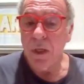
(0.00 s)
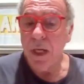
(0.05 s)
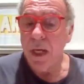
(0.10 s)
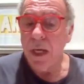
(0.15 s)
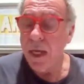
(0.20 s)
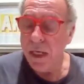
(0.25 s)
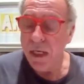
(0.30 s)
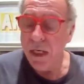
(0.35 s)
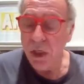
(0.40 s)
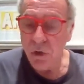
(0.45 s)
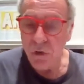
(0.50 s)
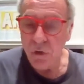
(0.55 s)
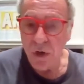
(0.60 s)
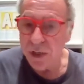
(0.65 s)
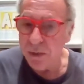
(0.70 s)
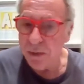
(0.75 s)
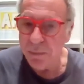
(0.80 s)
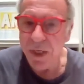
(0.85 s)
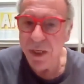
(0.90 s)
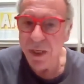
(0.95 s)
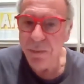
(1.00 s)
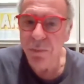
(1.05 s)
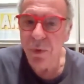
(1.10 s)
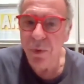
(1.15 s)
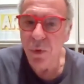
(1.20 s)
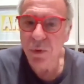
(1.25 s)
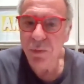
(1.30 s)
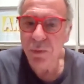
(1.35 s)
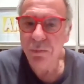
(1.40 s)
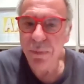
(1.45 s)
incredibly
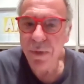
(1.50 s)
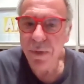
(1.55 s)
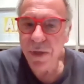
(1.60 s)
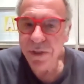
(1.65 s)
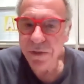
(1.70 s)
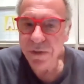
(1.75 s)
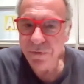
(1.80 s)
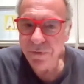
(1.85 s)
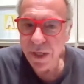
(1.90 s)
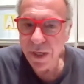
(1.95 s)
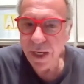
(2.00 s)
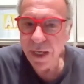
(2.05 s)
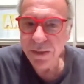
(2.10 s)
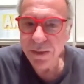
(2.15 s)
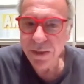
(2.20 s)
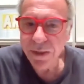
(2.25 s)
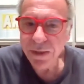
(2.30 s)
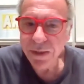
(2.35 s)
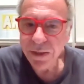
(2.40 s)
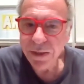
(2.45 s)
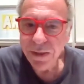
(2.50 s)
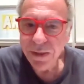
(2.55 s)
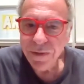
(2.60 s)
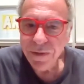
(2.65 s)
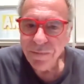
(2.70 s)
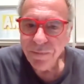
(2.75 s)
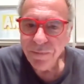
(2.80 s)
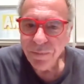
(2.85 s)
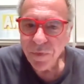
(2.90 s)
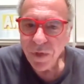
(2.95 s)
important part of that,
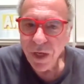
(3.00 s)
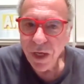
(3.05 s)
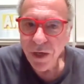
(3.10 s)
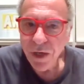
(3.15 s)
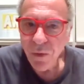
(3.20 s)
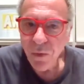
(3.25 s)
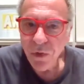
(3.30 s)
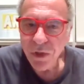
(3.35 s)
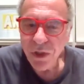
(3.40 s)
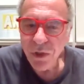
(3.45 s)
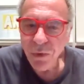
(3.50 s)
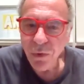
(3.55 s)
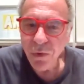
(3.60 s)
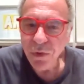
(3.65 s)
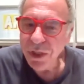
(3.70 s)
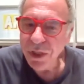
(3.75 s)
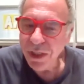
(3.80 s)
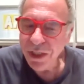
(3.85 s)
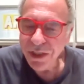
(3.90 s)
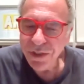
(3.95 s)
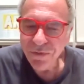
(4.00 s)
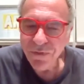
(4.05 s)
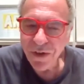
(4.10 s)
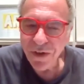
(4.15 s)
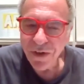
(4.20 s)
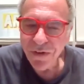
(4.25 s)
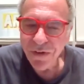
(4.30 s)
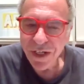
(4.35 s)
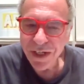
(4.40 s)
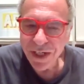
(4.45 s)
and I want you all to listen
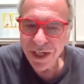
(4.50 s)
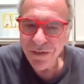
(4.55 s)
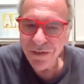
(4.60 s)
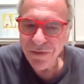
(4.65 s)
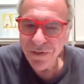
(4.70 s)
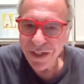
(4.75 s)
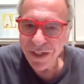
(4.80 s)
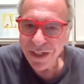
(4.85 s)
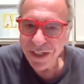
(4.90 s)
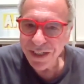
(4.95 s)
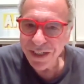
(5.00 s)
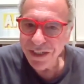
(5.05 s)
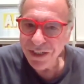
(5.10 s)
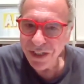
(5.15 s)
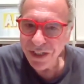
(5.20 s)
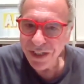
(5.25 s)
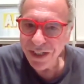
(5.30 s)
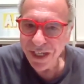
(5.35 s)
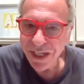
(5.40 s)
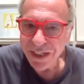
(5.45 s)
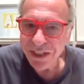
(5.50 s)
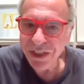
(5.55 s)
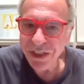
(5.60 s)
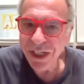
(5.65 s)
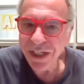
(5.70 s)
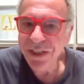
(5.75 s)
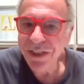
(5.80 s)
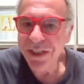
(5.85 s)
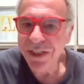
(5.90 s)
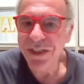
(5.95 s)
very carefully to the next
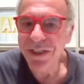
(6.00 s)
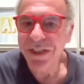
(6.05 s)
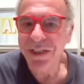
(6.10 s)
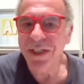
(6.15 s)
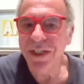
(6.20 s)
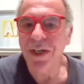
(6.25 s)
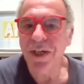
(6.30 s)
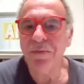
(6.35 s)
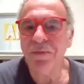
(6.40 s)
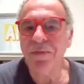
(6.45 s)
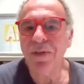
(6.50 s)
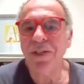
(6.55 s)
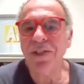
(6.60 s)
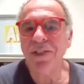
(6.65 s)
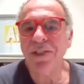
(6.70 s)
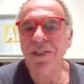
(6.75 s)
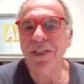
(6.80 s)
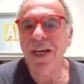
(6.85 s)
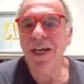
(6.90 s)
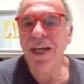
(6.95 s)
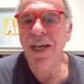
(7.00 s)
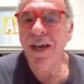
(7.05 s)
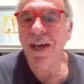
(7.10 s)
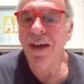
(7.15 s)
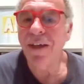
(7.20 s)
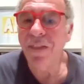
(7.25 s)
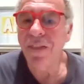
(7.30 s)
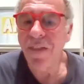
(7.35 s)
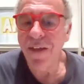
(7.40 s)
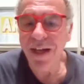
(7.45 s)
sentence I'm going to say,
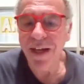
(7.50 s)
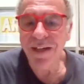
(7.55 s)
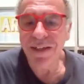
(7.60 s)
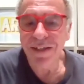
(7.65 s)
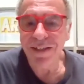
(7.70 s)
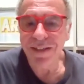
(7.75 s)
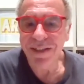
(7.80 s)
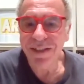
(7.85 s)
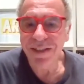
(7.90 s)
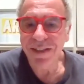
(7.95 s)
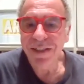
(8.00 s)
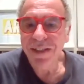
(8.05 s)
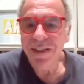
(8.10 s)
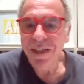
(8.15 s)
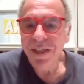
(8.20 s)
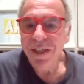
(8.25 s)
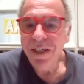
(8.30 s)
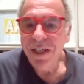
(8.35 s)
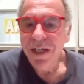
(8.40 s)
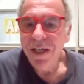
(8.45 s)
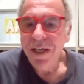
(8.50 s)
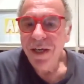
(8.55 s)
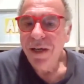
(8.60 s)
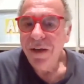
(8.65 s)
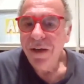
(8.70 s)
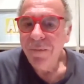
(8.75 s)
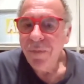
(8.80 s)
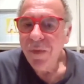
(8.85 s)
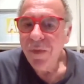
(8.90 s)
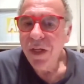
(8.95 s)
and that is
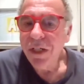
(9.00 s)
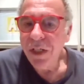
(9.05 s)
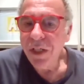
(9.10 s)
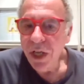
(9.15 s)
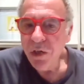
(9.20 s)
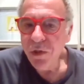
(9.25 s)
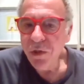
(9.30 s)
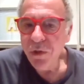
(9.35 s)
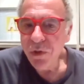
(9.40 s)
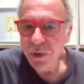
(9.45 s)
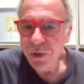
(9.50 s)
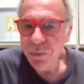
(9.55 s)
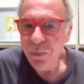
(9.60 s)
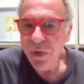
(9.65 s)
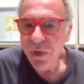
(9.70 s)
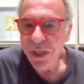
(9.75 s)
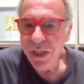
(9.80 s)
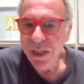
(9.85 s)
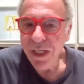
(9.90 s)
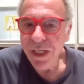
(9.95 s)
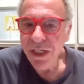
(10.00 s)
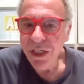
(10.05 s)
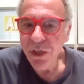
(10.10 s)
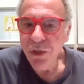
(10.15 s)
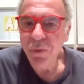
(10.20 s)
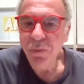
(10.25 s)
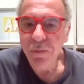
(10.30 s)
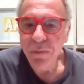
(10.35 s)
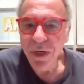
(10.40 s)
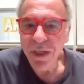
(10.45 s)
nose breathing. You
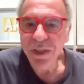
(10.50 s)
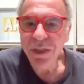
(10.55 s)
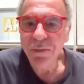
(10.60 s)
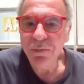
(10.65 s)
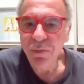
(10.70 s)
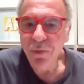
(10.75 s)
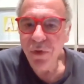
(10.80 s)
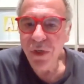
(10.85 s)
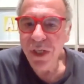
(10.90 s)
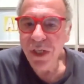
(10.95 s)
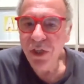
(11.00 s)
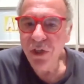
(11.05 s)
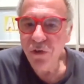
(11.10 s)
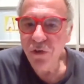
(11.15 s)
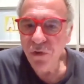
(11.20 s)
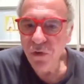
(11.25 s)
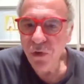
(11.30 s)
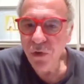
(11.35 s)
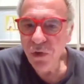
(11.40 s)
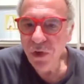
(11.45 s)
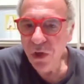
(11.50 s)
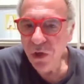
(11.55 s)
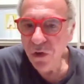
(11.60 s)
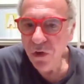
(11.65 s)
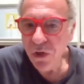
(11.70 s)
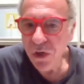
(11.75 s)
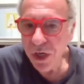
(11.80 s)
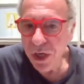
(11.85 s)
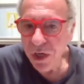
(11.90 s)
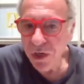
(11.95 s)
must breathe through your
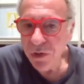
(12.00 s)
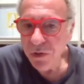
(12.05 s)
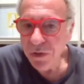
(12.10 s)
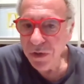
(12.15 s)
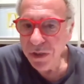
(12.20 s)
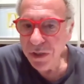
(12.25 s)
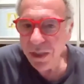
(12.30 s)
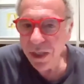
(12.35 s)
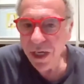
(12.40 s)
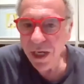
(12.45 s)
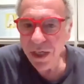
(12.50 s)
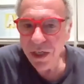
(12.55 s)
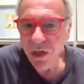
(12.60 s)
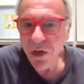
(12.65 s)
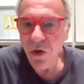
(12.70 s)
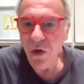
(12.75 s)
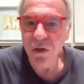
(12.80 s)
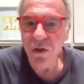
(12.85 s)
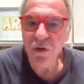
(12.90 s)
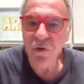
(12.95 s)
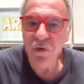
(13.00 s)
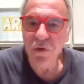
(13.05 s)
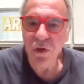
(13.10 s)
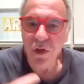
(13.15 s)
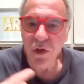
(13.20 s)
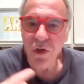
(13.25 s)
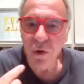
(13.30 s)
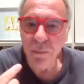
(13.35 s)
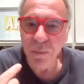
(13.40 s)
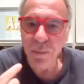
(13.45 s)
nose and not through
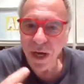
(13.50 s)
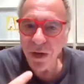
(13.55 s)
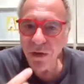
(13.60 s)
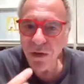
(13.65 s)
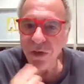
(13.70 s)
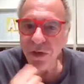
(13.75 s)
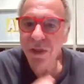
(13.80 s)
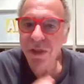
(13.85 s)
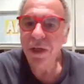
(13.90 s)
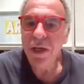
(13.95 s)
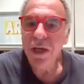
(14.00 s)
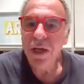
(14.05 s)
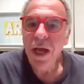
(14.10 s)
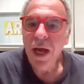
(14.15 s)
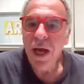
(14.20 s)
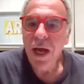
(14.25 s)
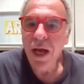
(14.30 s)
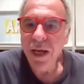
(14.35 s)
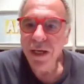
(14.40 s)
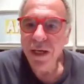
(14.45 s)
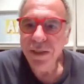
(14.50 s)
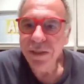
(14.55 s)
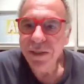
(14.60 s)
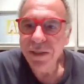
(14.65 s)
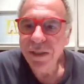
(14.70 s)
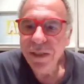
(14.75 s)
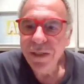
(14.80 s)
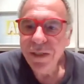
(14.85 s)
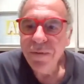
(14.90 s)
your mouth. And